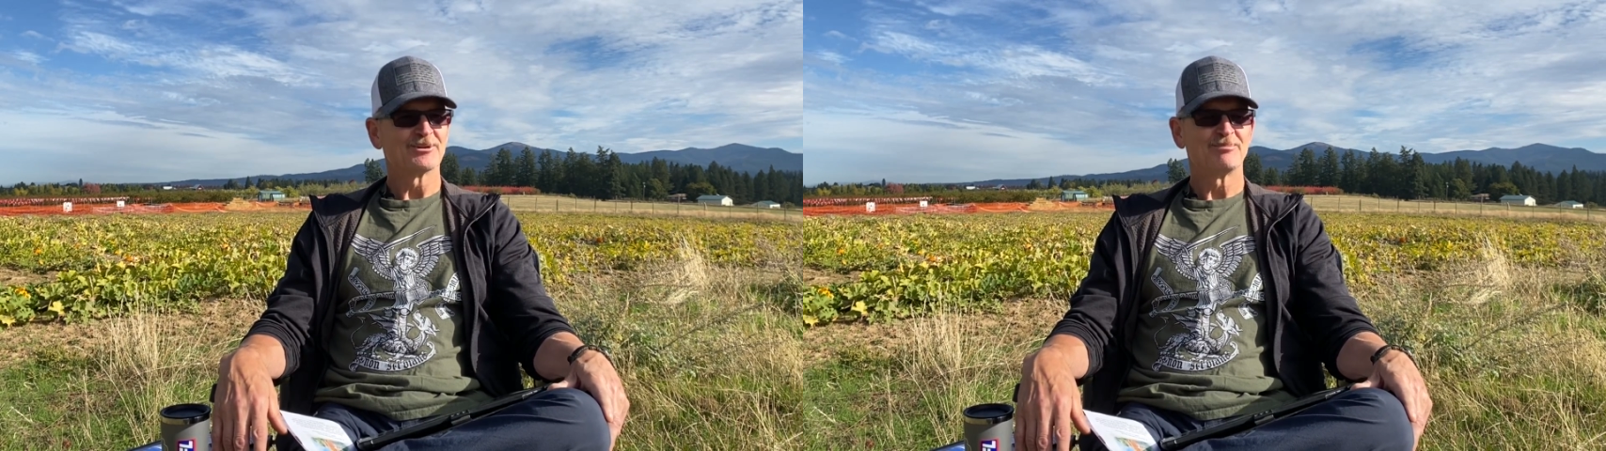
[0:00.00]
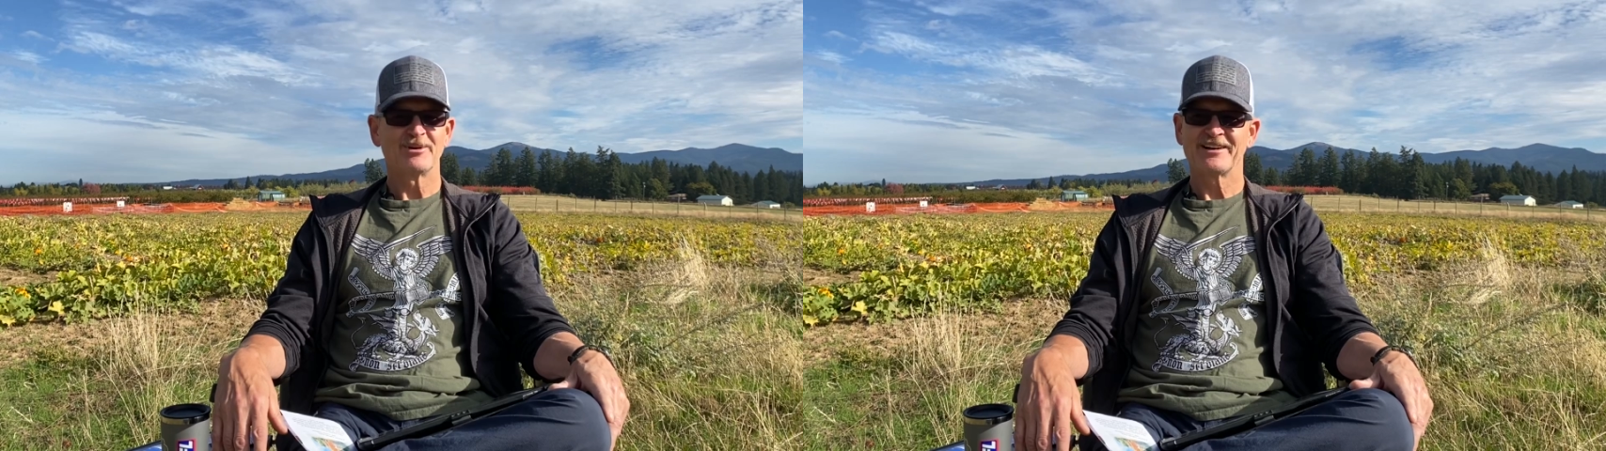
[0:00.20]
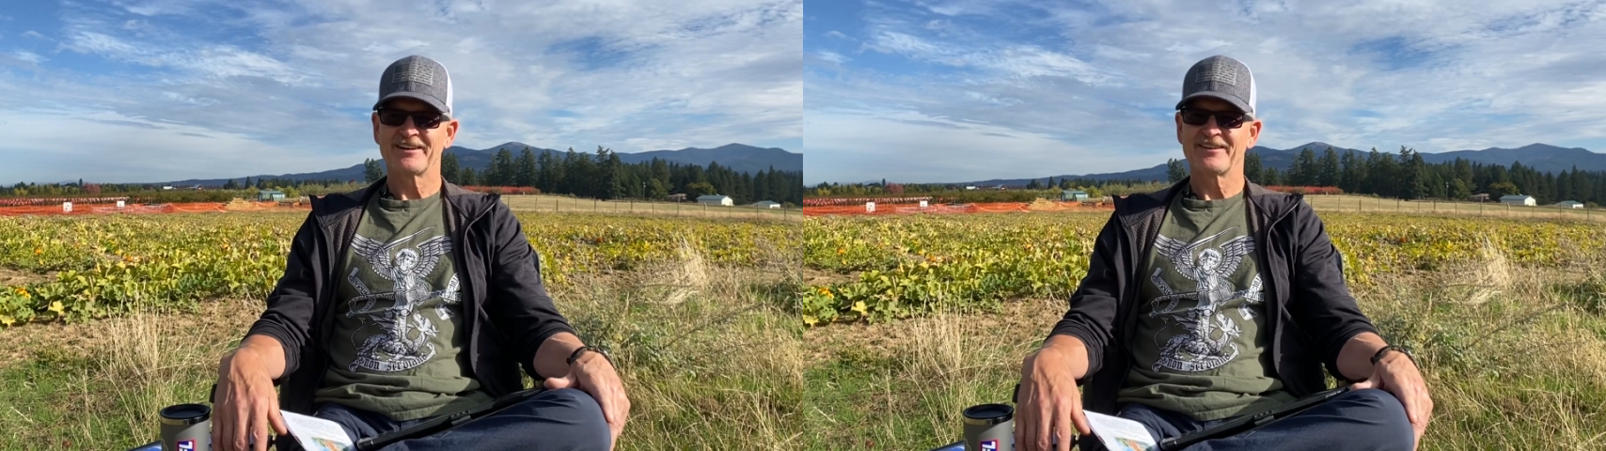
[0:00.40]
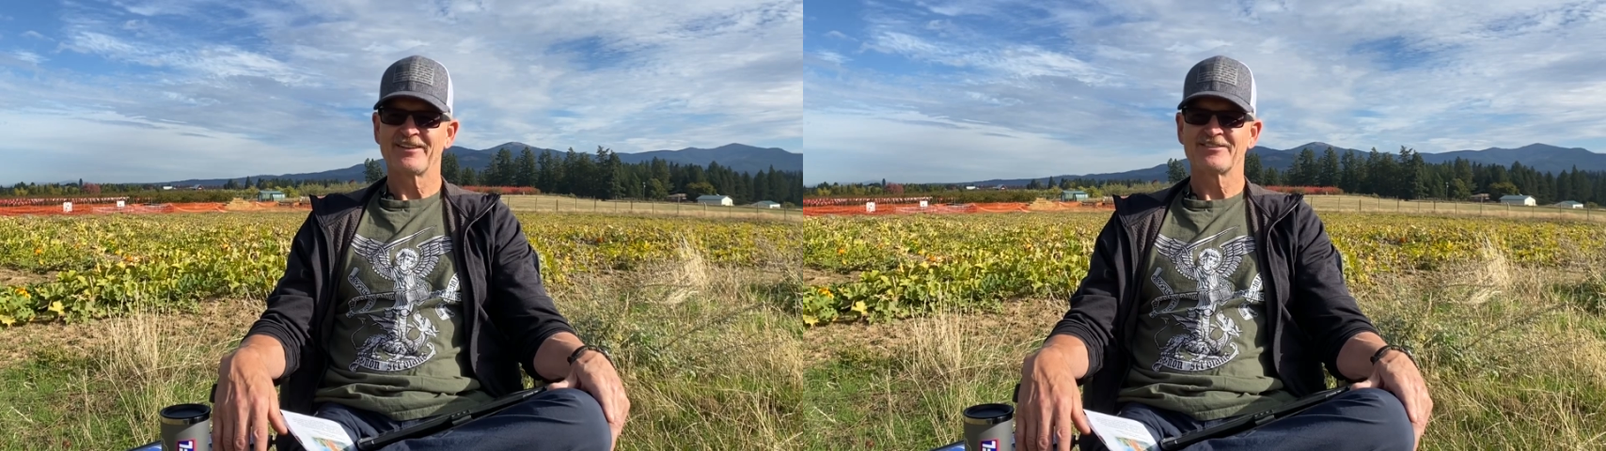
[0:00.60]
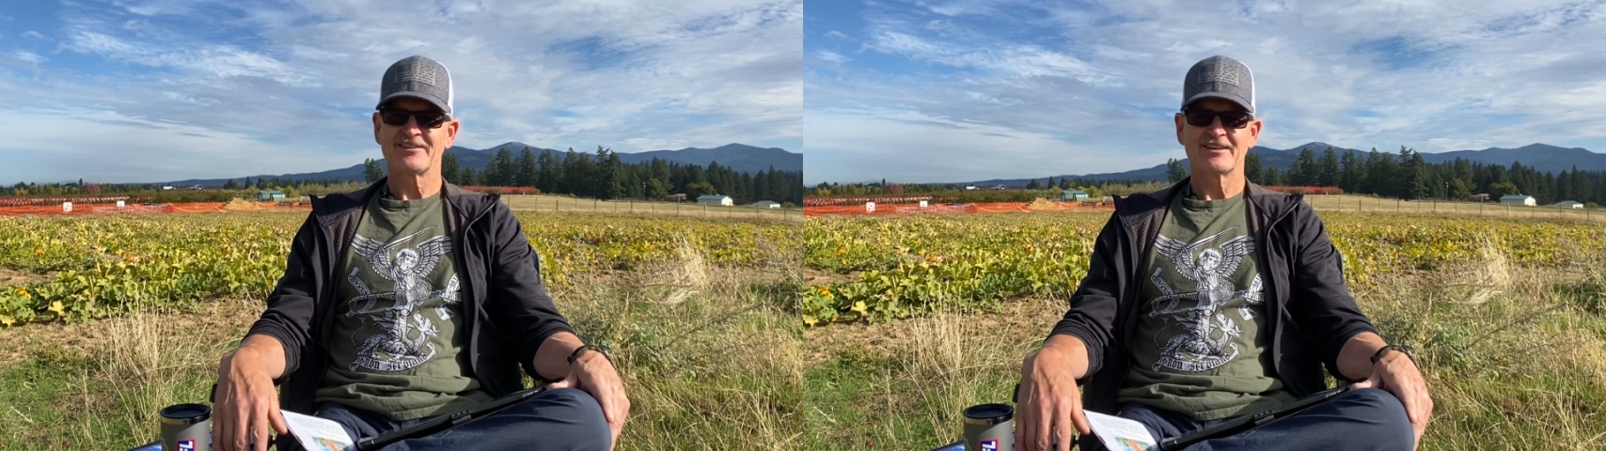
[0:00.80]
pointing
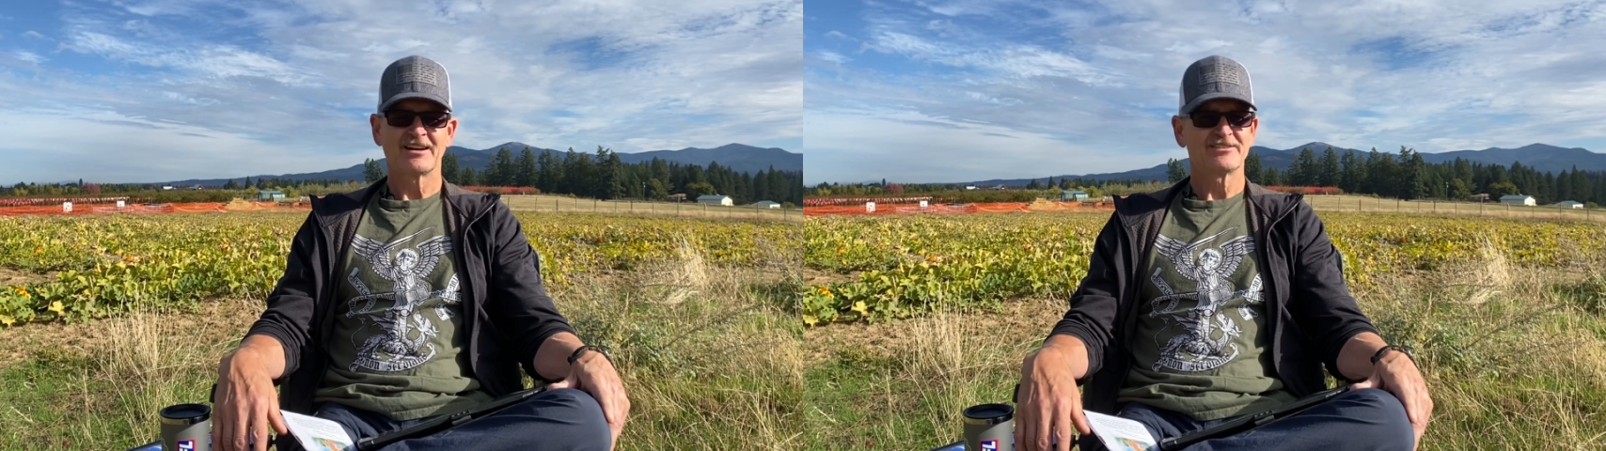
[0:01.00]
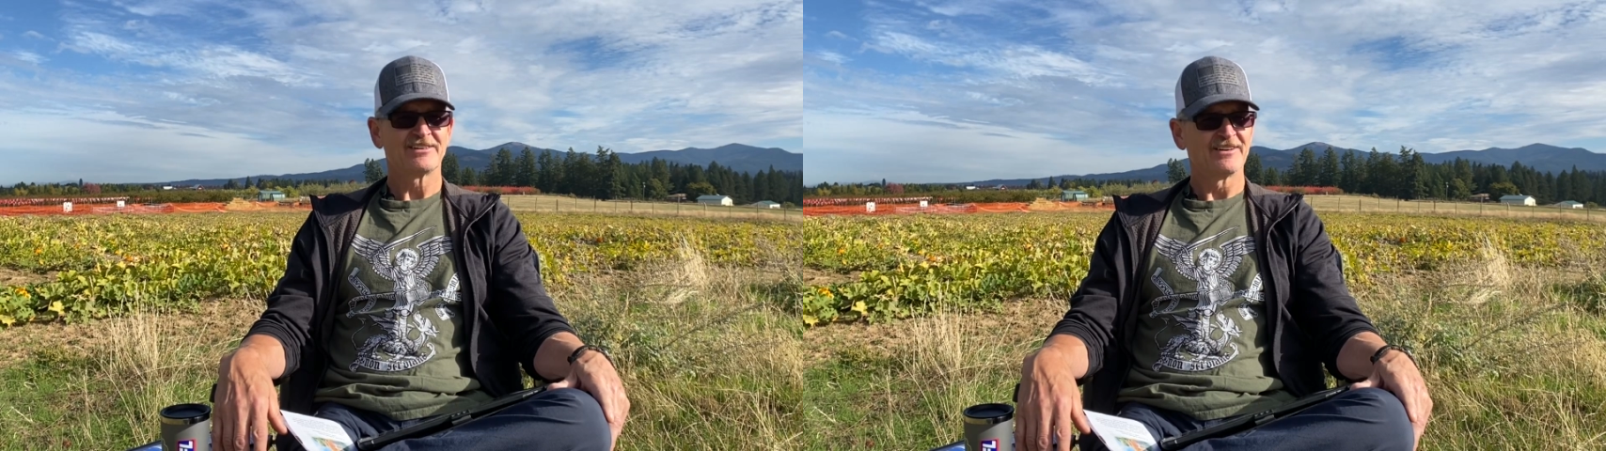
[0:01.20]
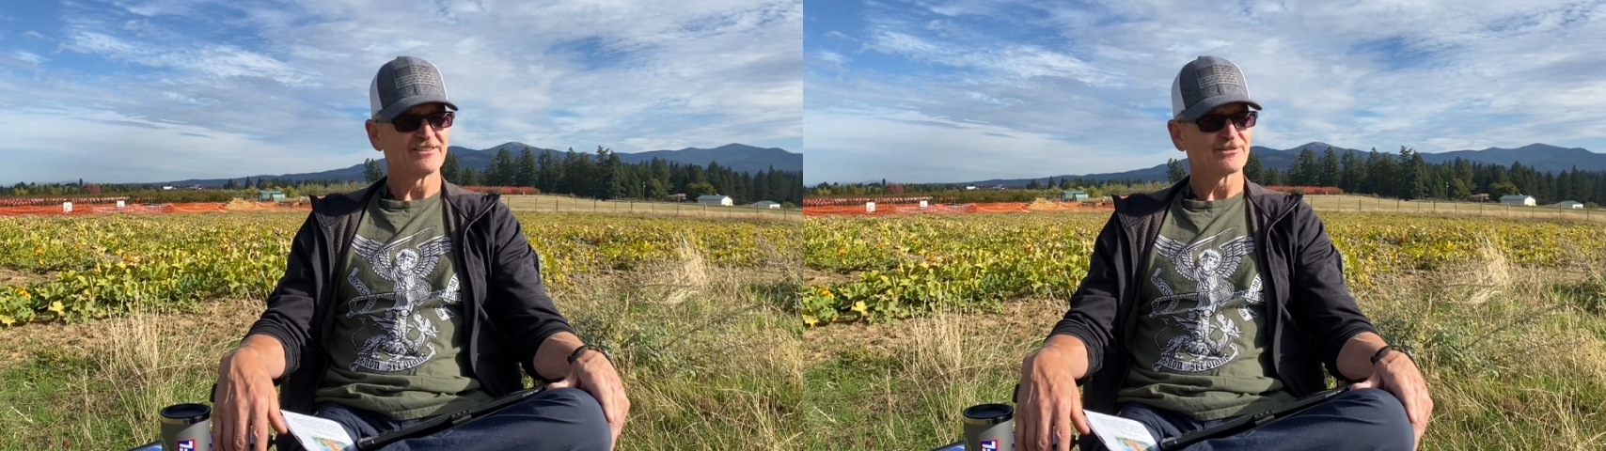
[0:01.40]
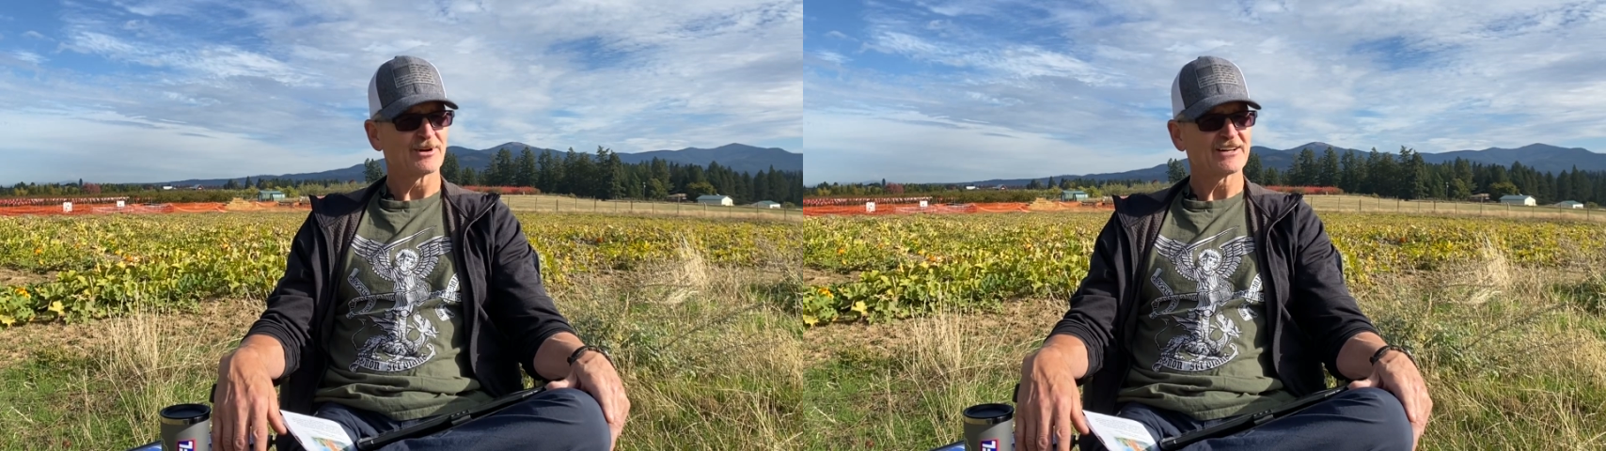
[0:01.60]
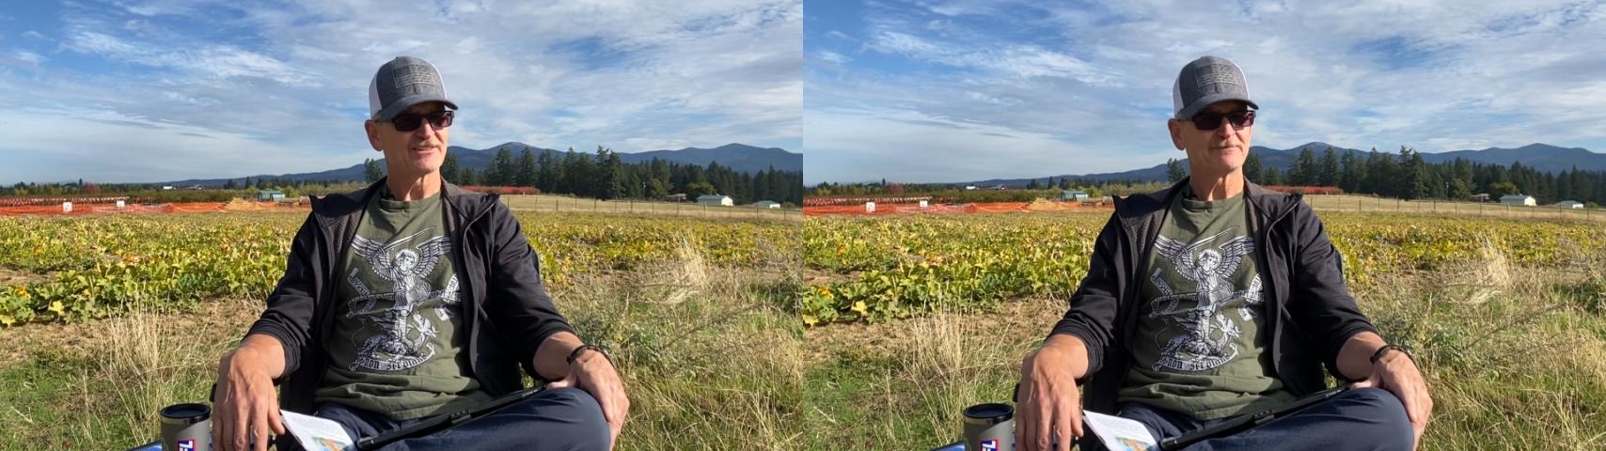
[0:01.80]
us in this
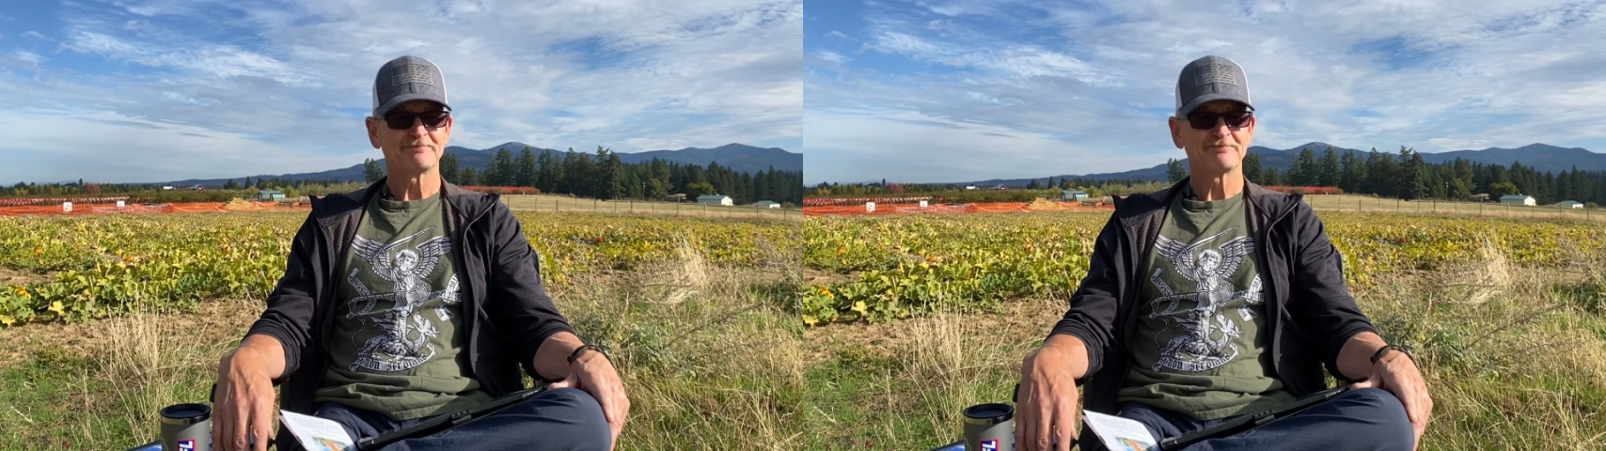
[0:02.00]
direction.